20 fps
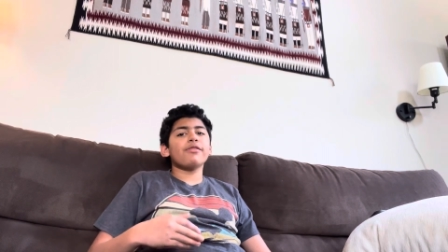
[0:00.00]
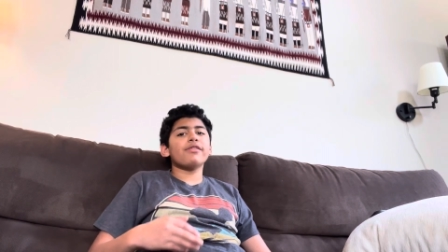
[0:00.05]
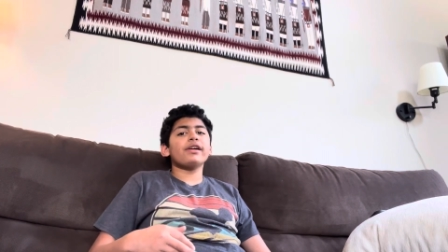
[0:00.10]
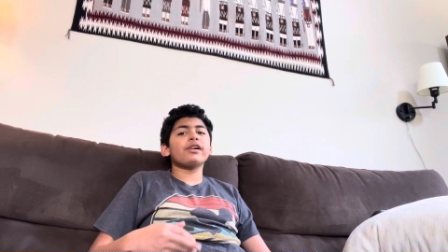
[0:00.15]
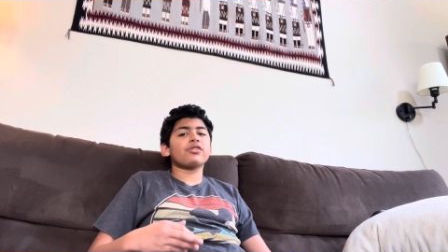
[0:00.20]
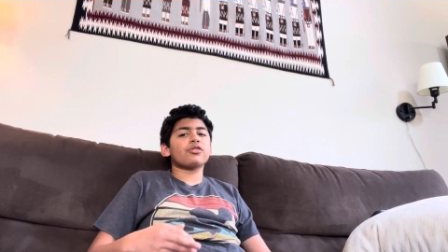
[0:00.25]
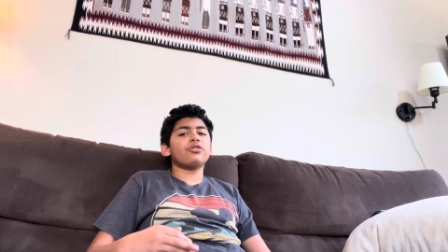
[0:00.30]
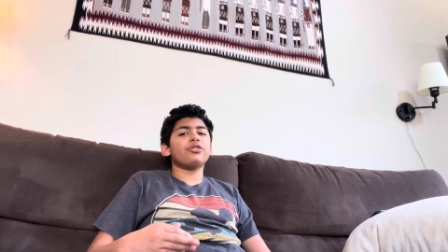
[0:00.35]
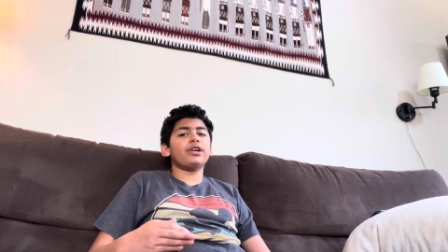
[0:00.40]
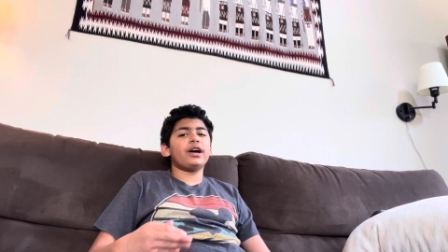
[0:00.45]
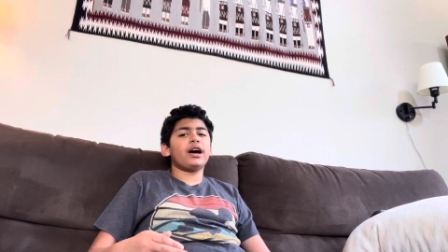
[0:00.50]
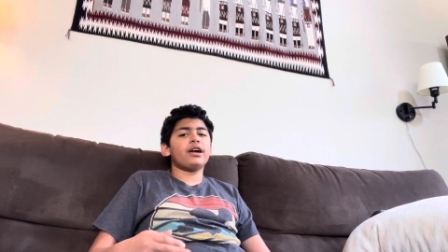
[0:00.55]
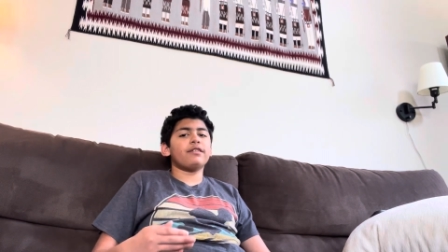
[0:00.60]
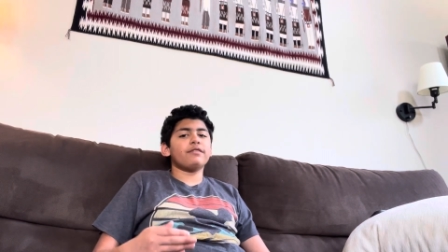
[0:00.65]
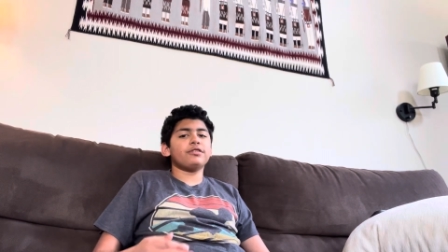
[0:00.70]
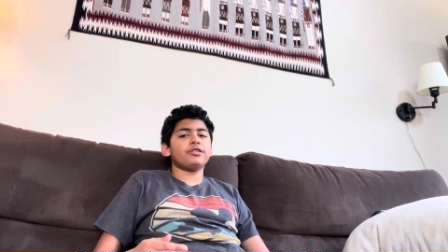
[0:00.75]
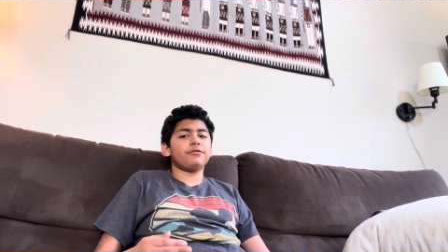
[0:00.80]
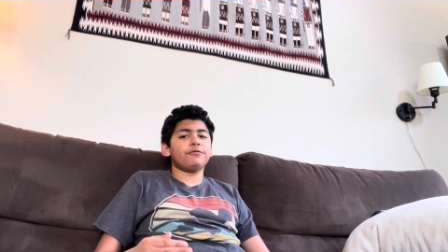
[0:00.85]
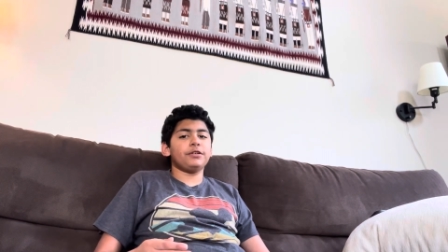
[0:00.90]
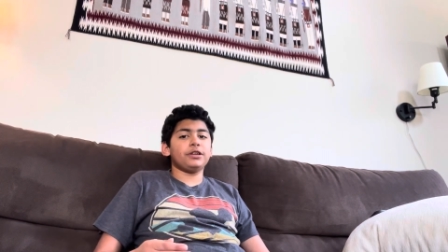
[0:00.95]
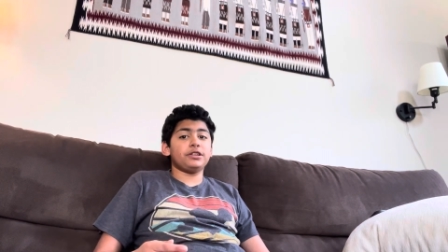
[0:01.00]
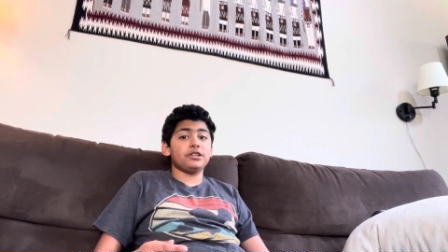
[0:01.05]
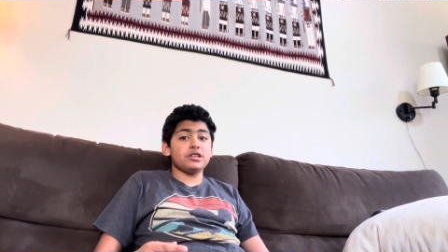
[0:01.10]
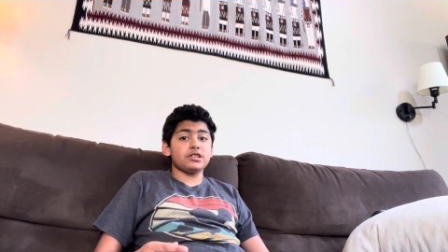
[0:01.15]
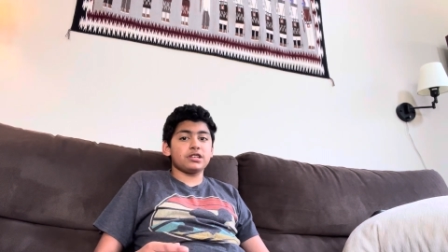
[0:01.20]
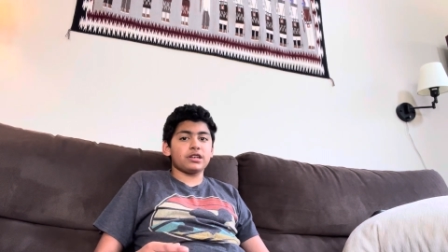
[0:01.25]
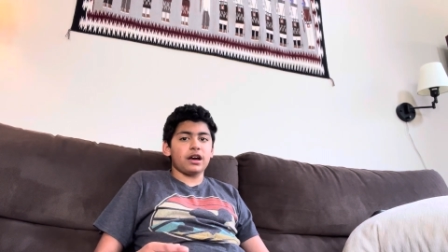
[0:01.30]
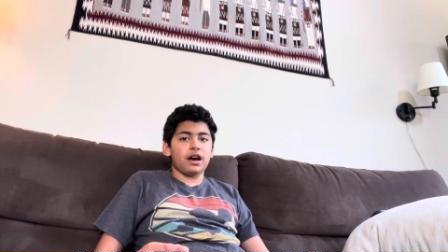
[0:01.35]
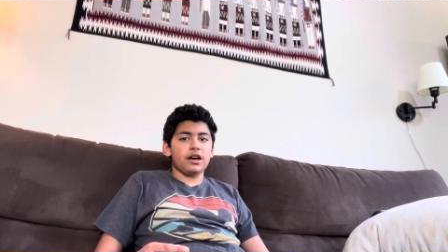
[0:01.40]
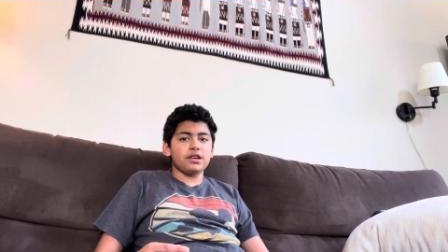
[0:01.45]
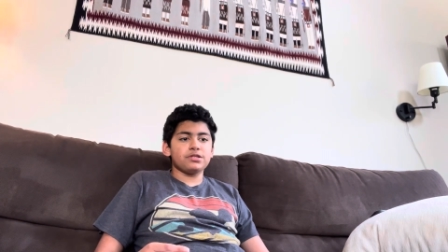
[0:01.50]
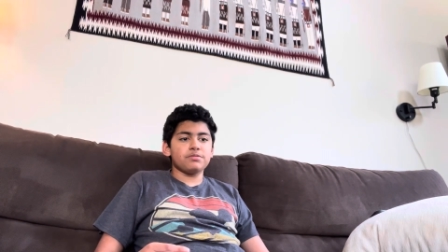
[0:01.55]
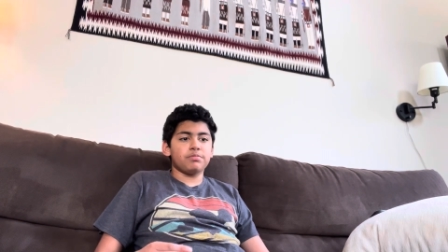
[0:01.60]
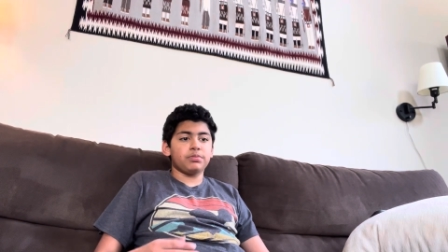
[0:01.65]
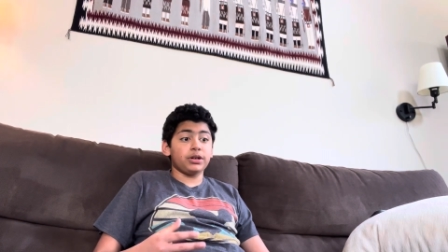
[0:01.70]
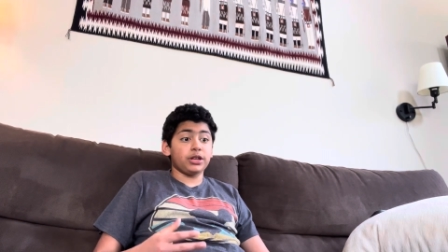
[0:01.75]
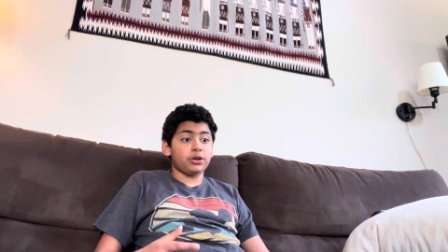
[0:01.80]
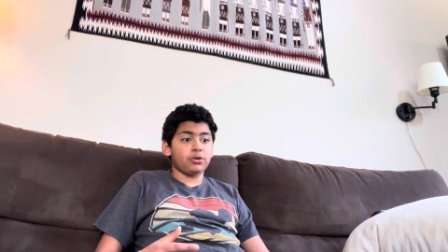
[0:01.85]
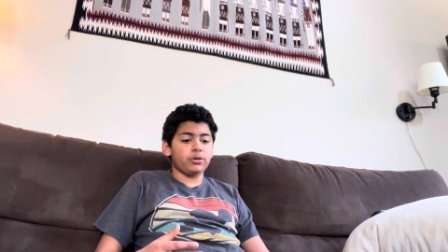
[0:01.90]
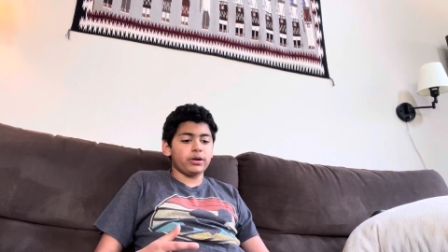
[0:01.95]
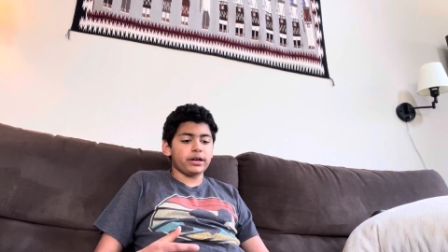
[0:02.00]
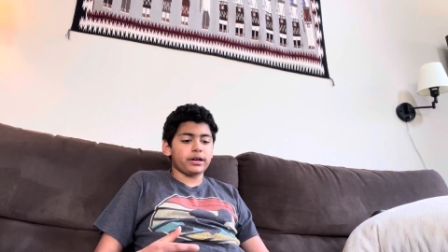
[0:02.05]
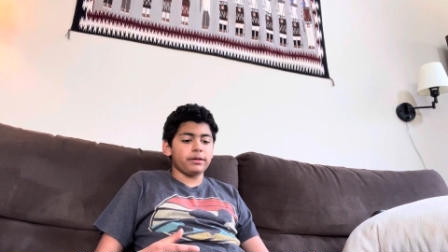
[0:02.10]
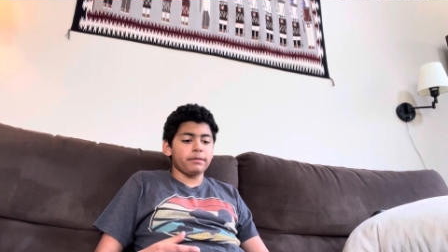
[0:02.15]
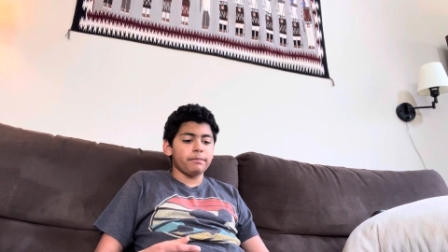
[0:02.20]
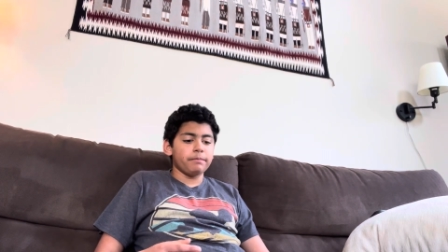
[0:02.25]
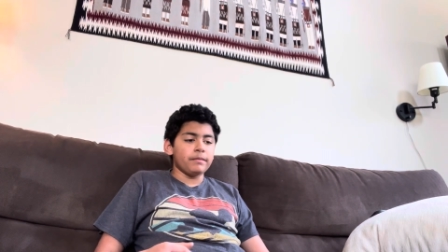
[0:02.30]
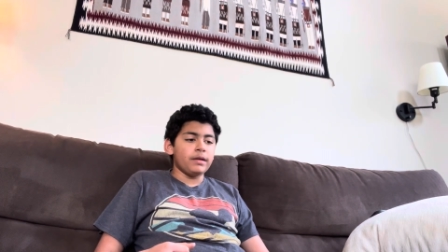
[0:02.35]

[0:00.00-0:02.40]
they learn how to defeat these guys pretty quick.